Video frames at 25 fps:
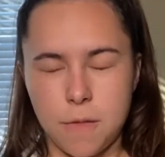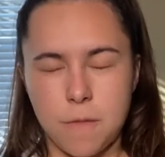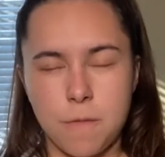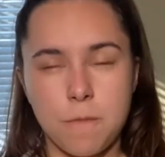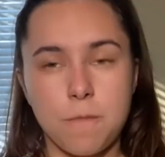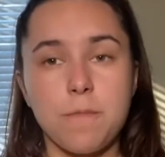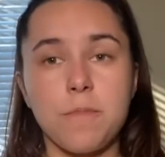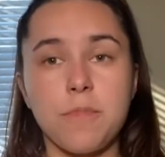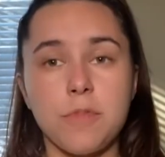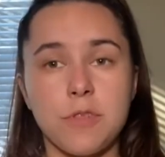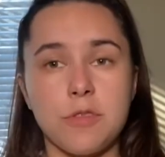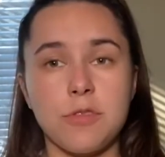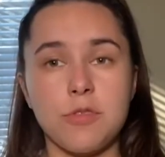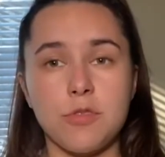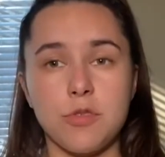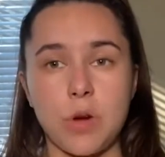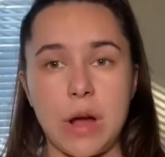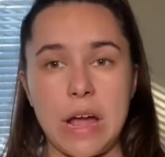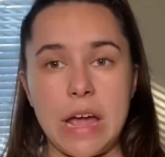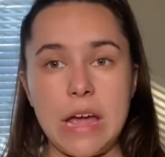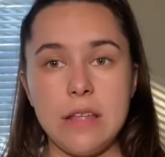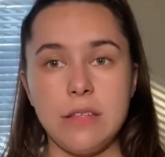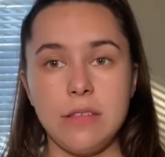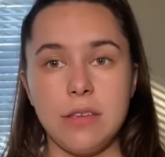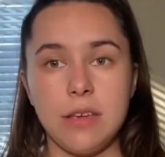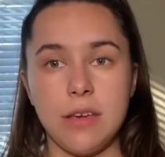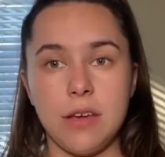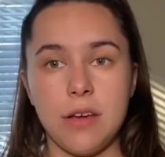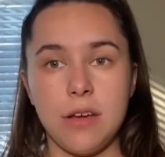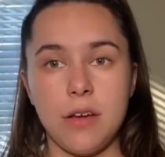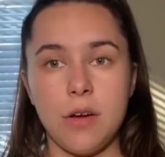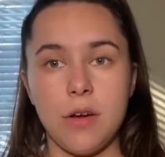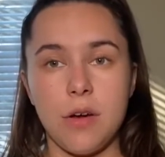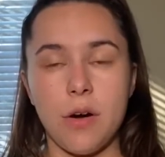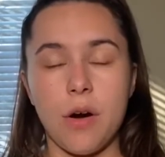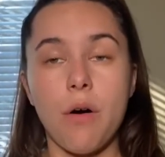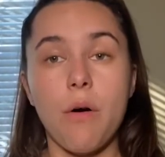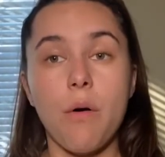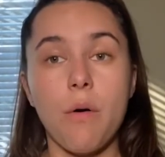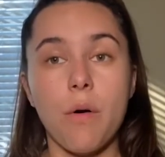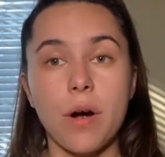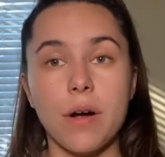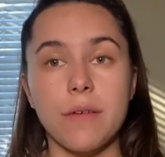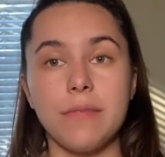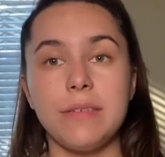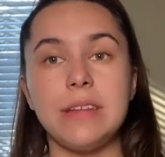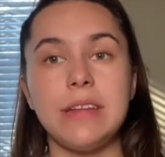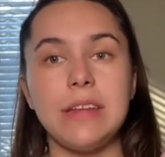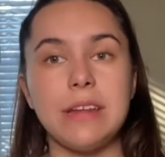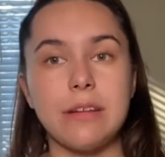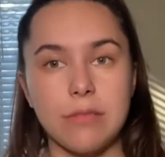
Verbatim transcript: straight, or if you need